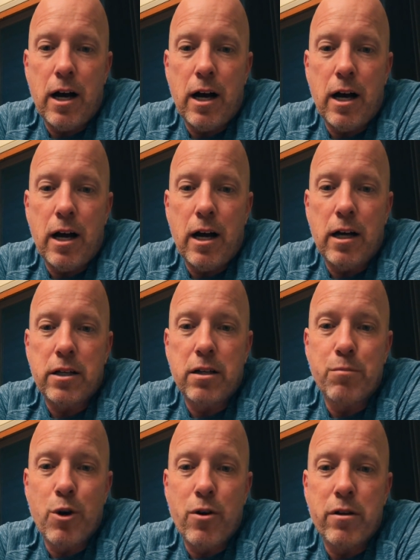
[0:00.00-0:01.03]

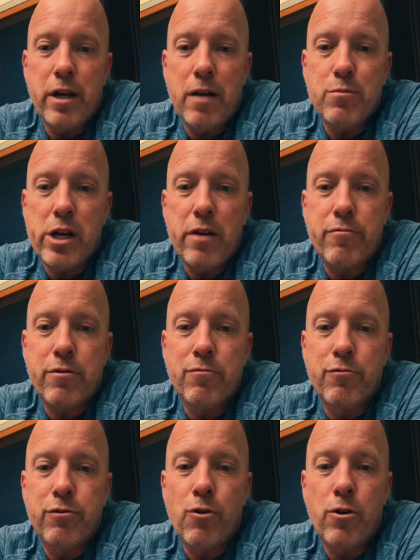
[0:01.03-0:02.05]
Uh, good morning, MJ
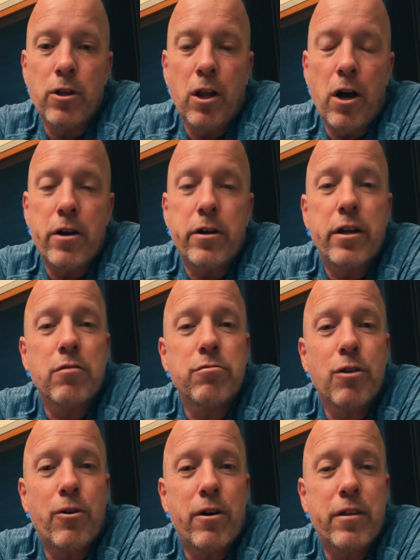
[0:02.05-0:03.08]
from Fort
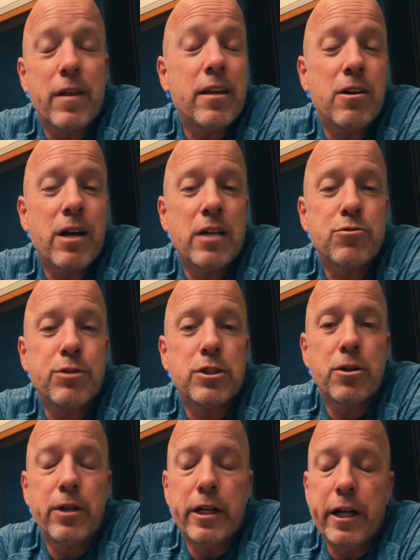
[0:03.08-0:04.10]
Lauderdale, Florida. Thank you
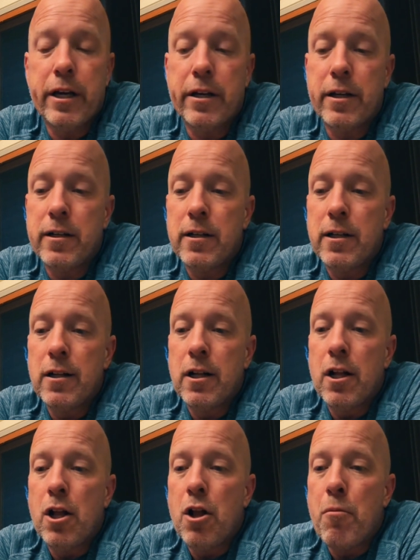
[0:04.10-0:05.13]
guys for tuning in.
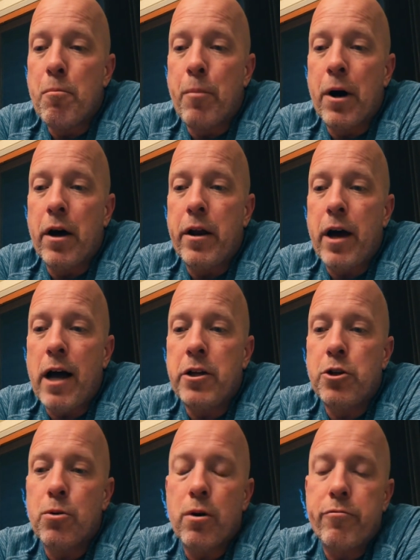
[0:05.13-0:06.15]
But
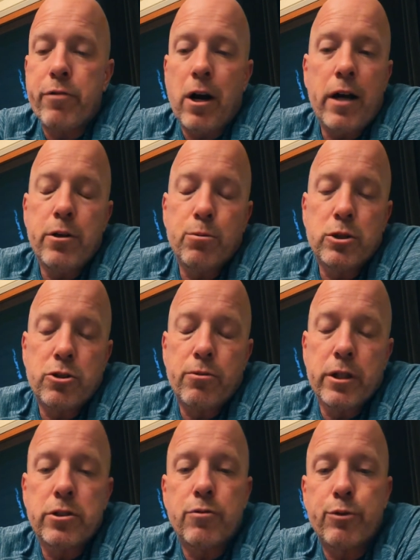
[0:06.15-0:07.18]
I do a fair. I
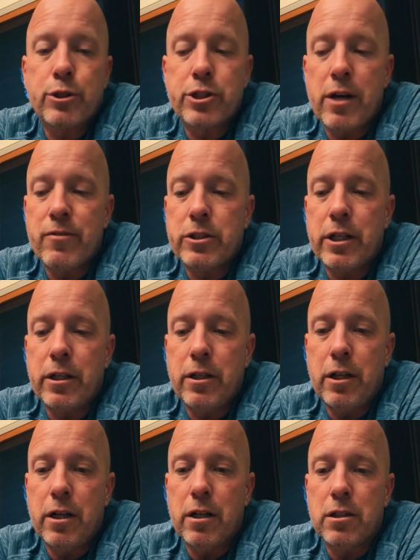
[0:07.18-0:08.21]
was a realtor for
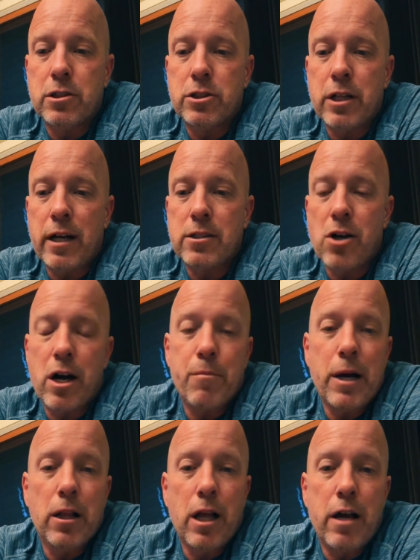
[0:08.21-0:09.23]
17 years, and I
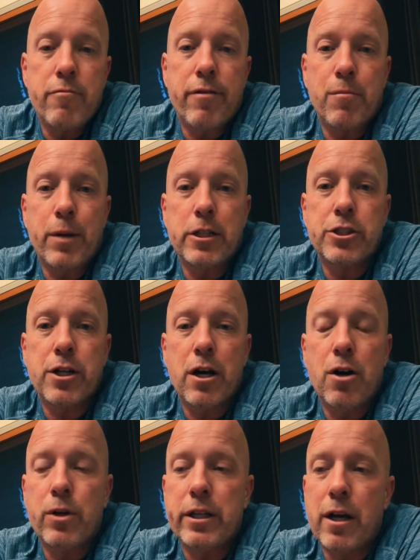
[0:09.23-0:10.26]
talk about life on my
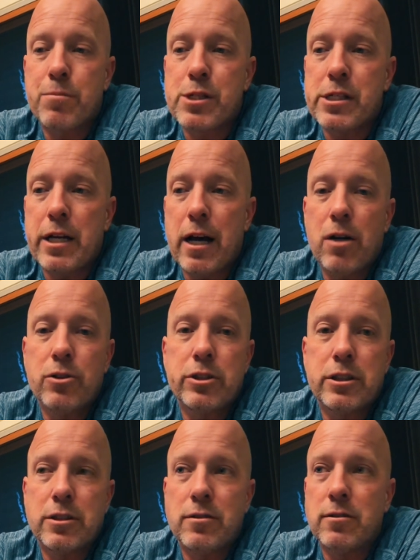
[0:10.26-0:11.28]
show and the ups and
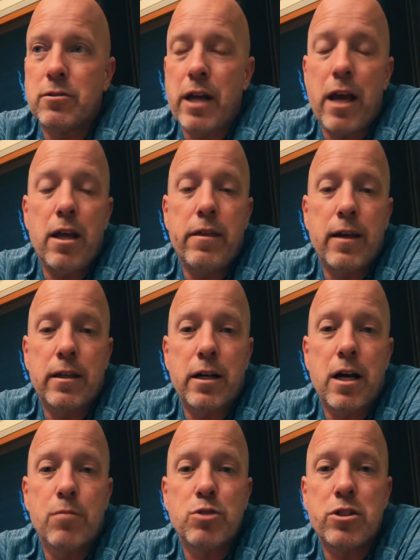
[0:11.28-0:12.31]
downs and
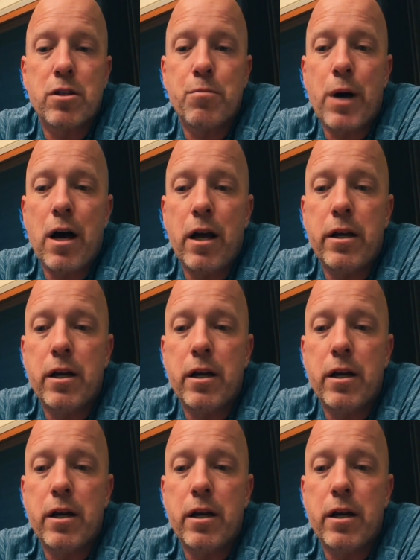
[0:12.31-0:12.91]
anything that comes to